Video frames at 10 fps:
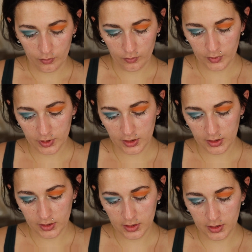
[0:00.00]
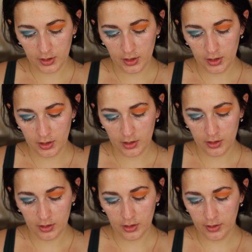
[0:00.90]
which is the
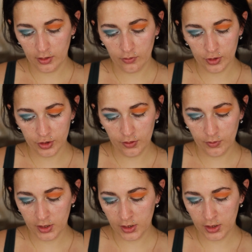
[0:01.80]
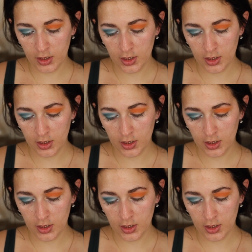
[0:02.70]
other orangey one.